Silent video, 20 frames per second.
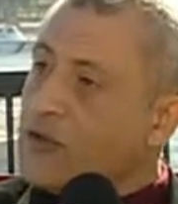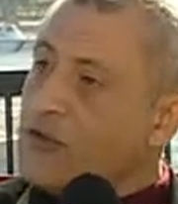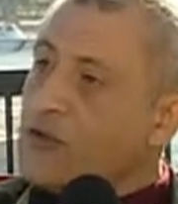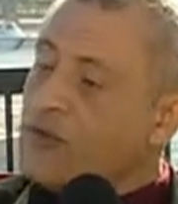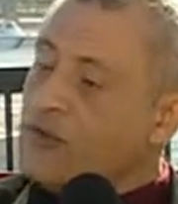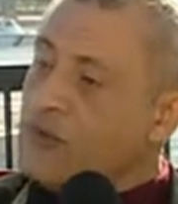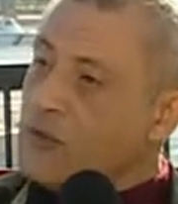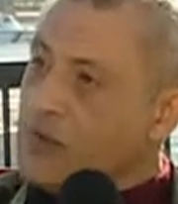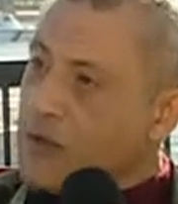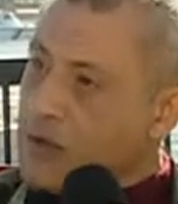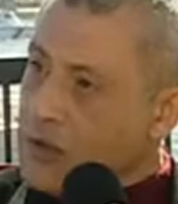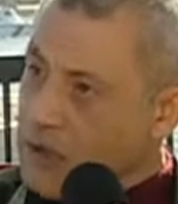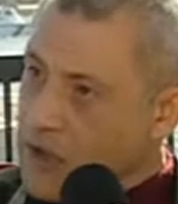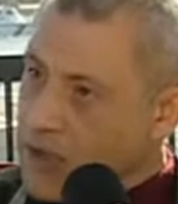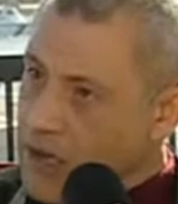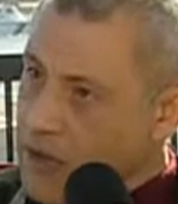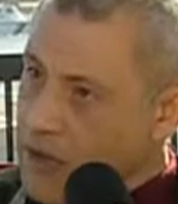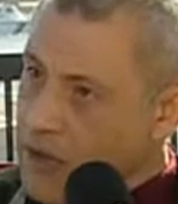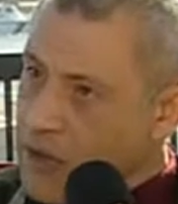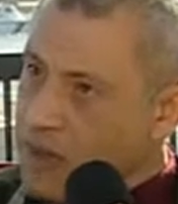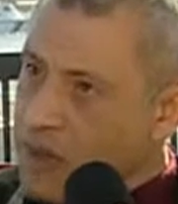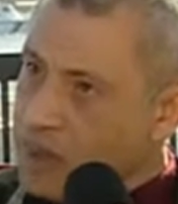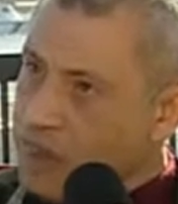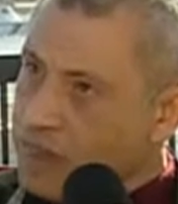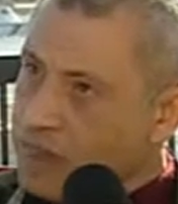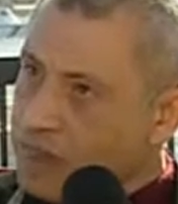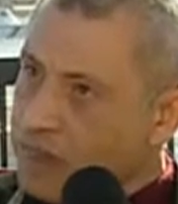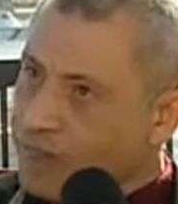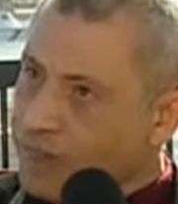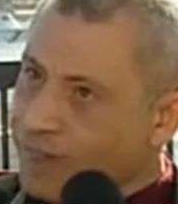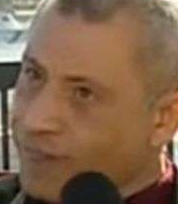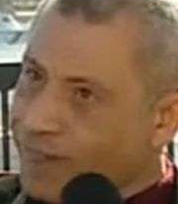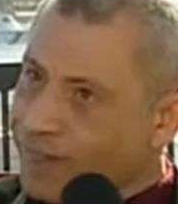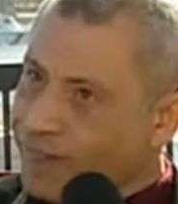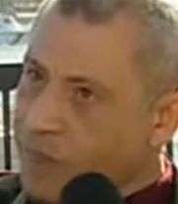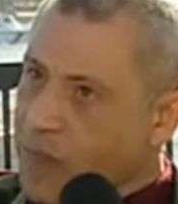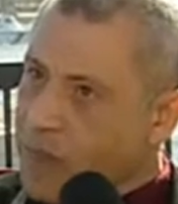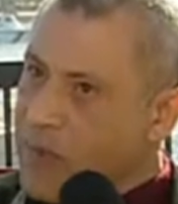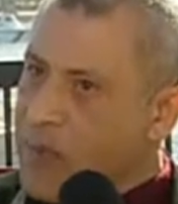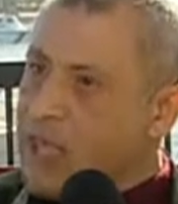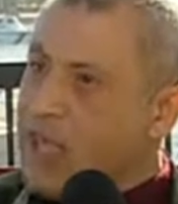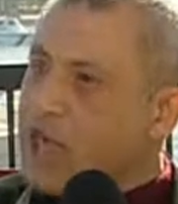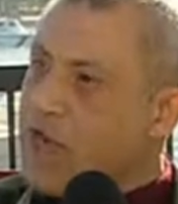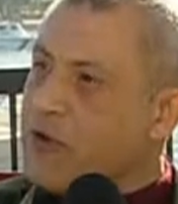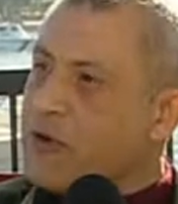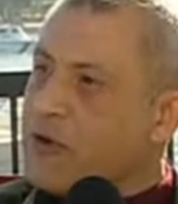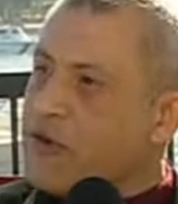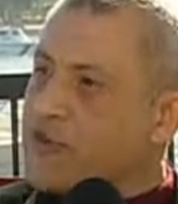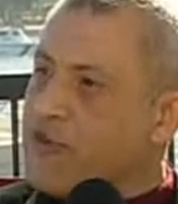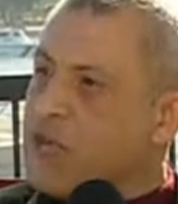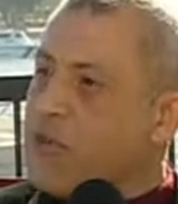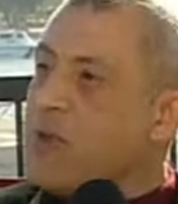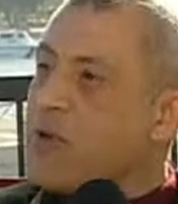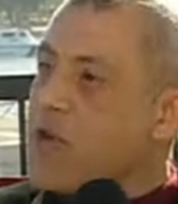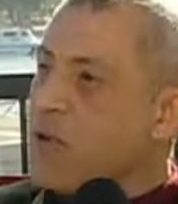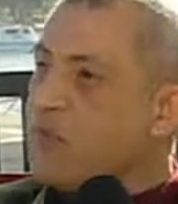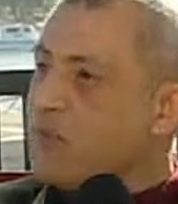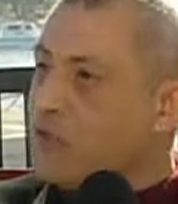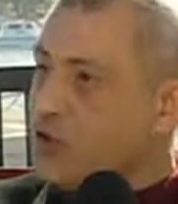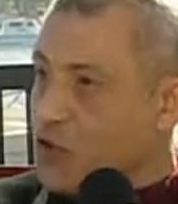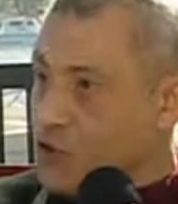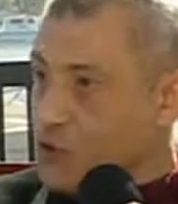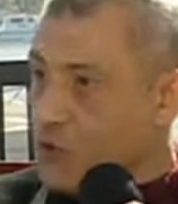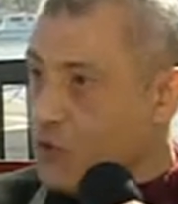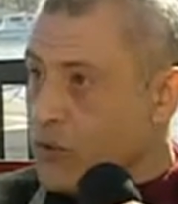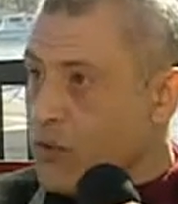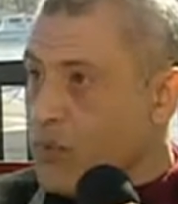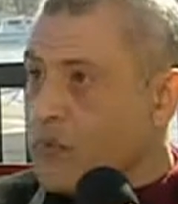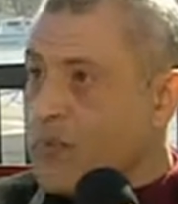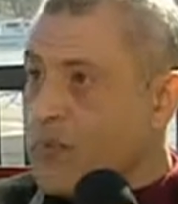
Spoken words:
to make our dream come true.